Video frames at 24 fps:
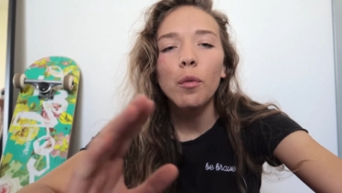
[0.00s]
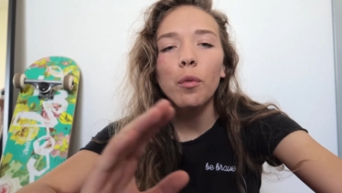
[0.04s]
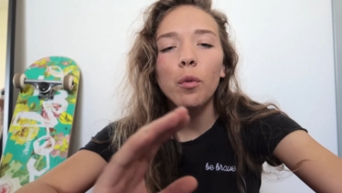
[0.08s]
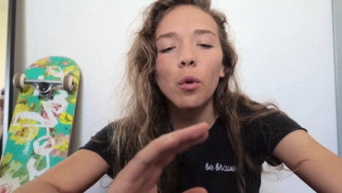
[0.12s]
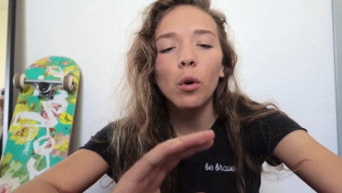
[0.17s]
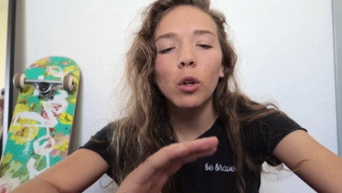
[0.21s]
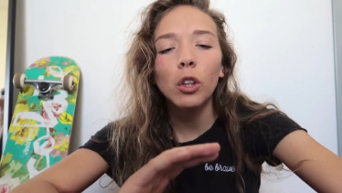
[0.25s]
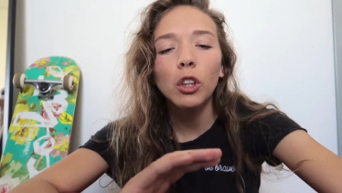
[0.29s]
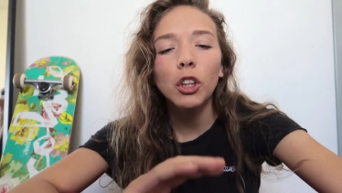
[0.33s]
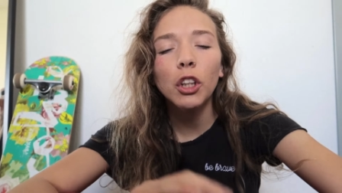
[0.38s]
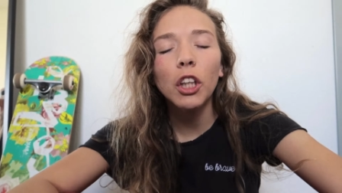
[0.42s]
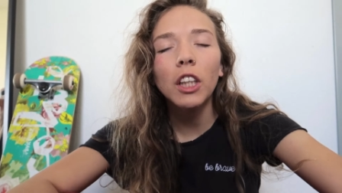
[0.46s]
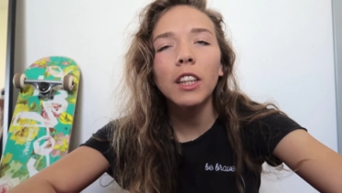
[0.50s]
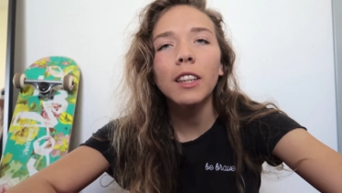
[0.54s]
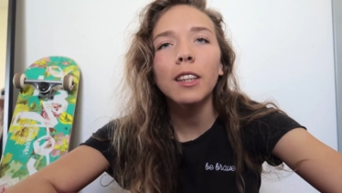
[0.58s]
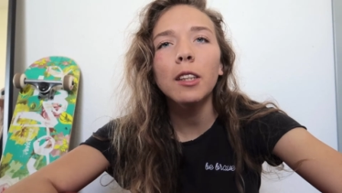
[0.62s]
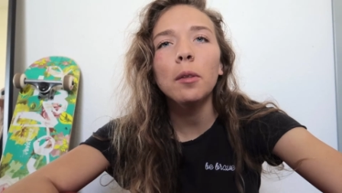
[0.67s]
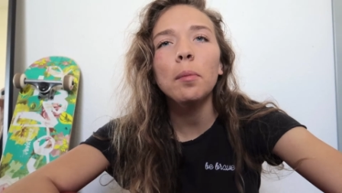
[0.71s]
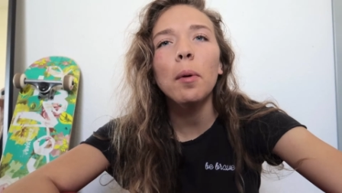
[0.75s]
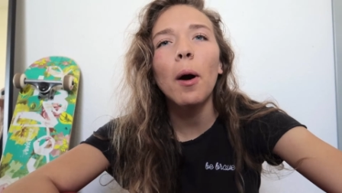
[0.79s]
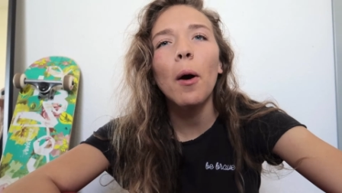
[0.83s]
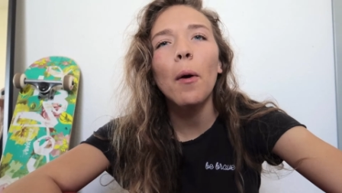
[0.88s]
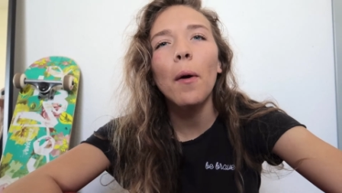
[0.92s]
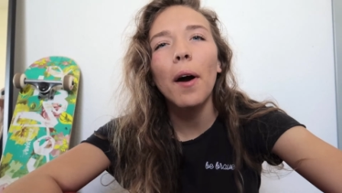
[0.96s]
for just
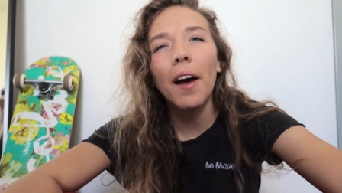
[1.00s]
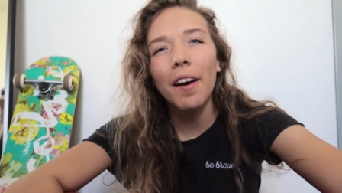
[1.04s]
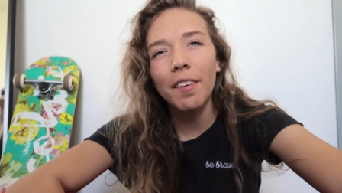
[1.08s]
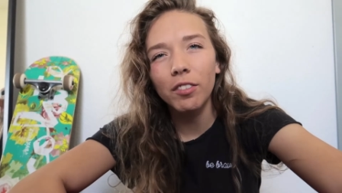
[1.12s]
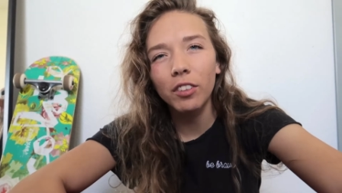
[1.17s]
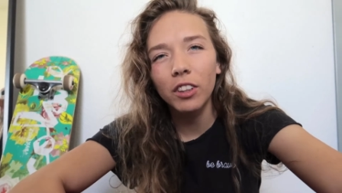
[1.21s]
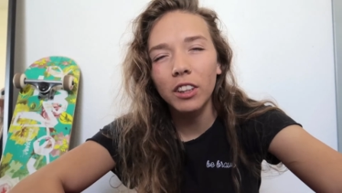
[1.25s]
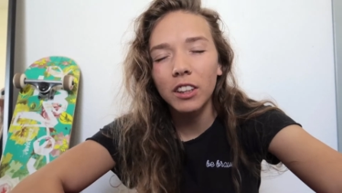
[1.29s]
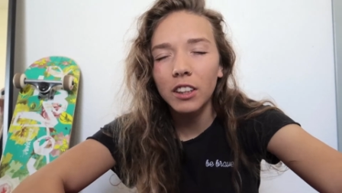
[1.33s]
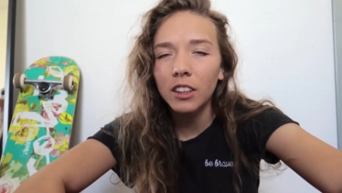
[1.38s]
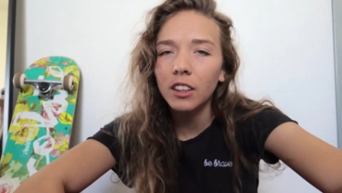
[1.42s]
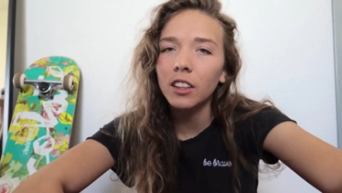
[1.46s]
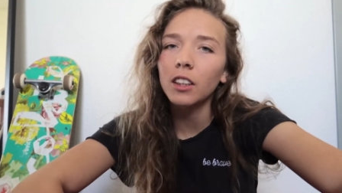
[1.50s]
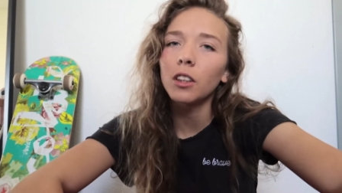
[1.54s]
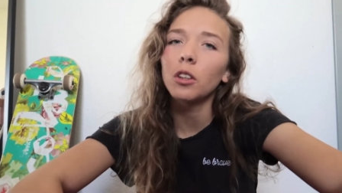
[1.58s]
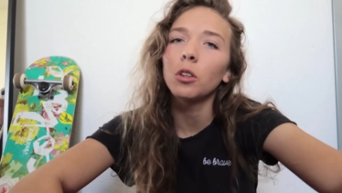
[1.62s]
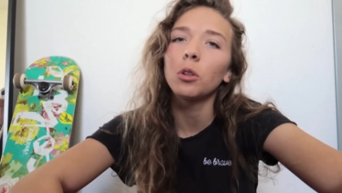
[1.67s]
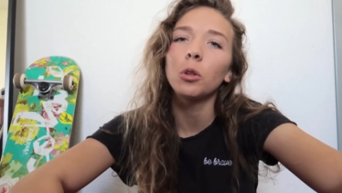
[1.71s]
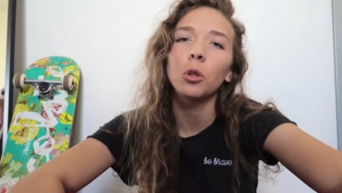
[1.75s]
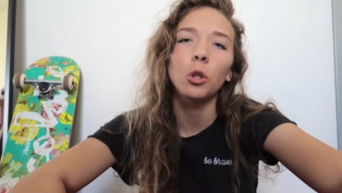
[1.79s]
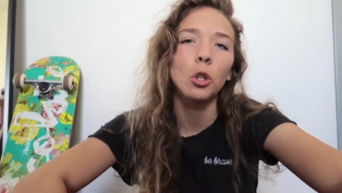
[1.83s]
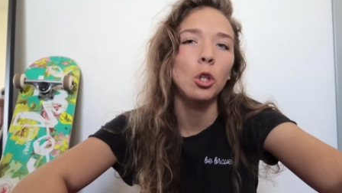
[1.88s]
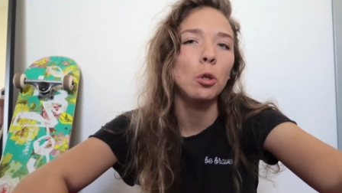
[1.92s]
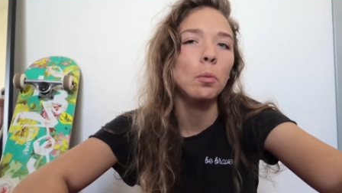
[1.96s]
about every
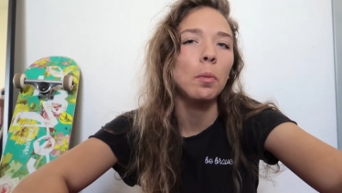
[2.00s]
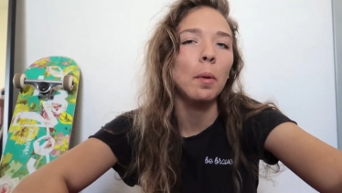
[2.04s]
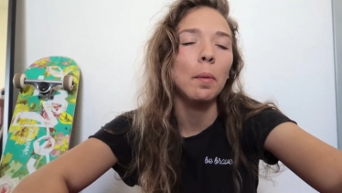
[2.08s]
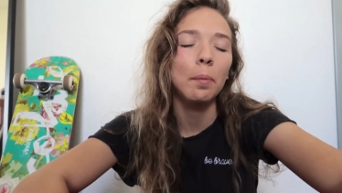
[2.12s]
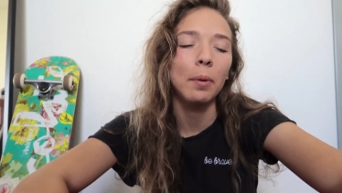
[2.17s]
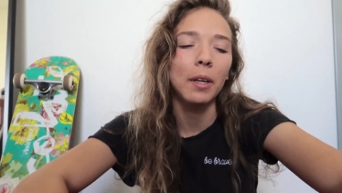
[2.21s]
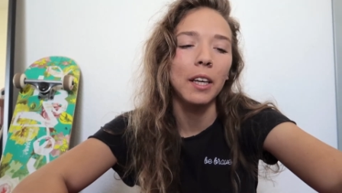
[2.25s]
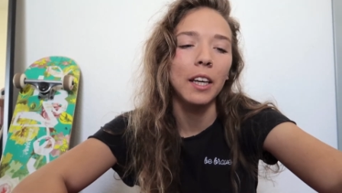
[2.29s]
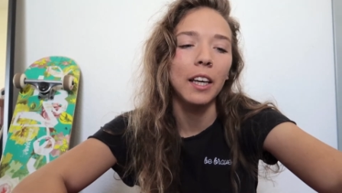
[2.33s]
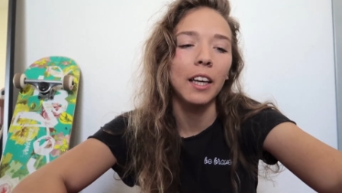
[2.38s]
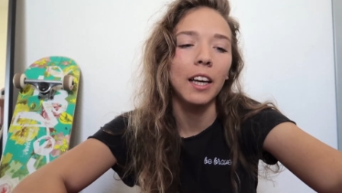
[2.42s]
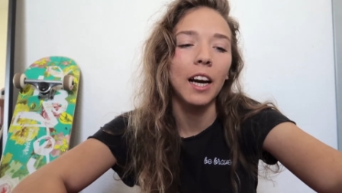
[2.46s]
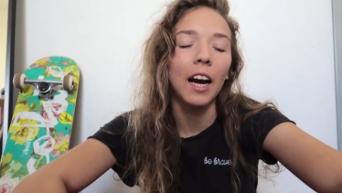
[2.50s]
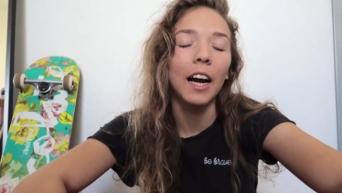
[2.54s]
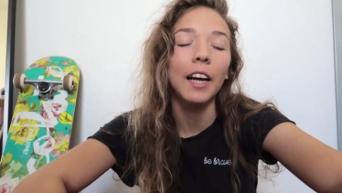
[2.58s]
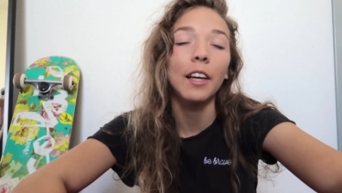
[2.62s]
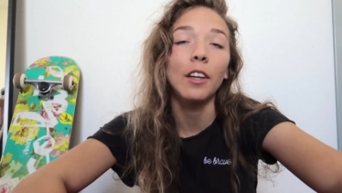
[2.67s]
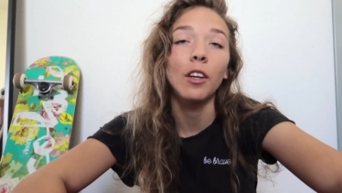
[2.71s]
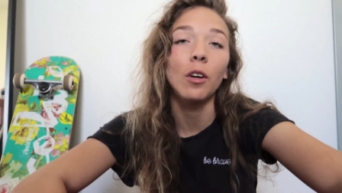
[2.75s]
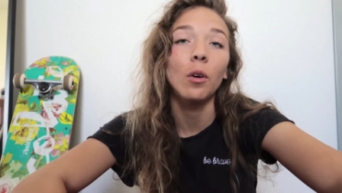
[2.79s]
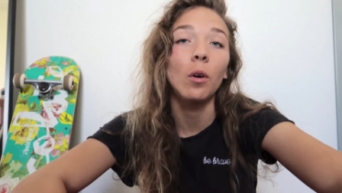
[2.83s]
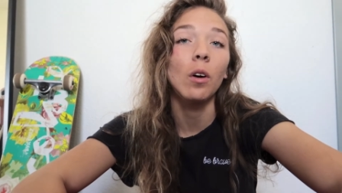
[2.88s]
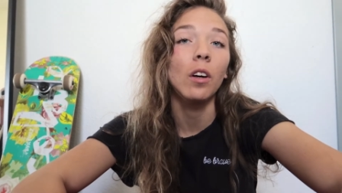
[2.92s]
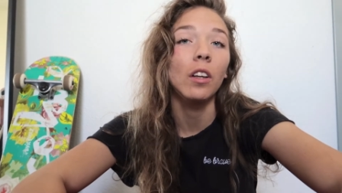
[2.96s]
single human being I
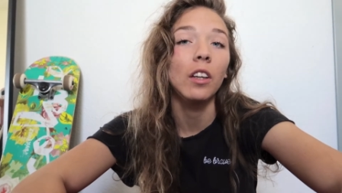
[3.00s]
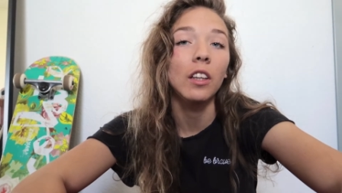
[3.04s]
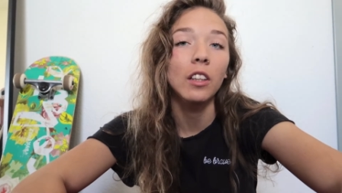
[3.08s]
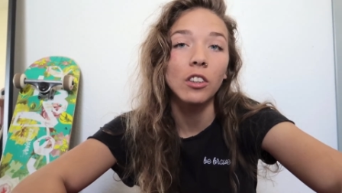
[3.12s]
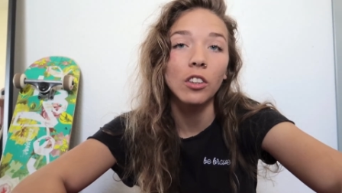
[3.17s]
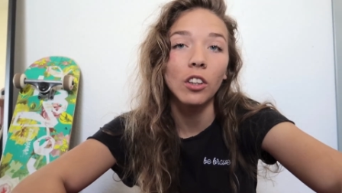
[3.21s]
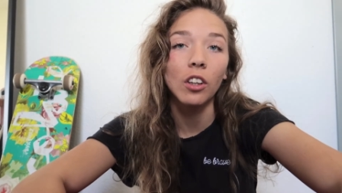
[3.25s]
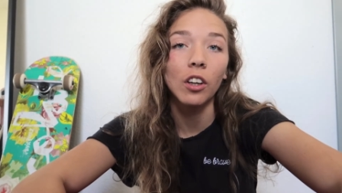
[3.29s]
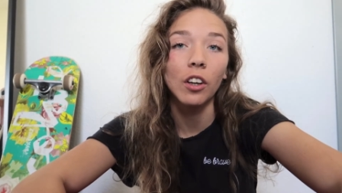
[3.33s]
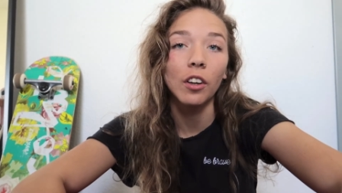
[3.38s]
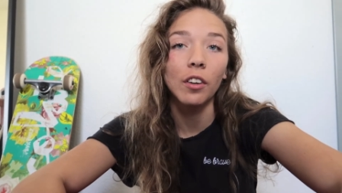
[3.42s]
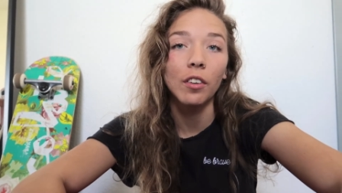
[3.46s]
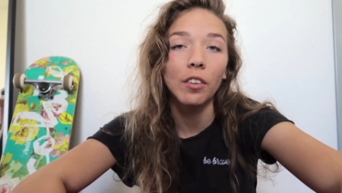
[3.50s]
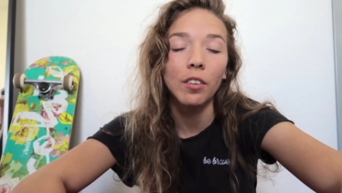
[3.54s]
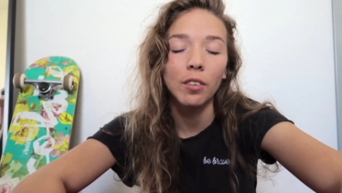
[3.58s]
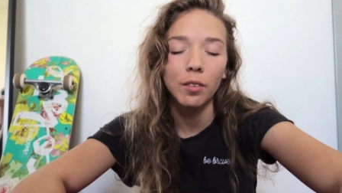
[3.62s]
know on this earth.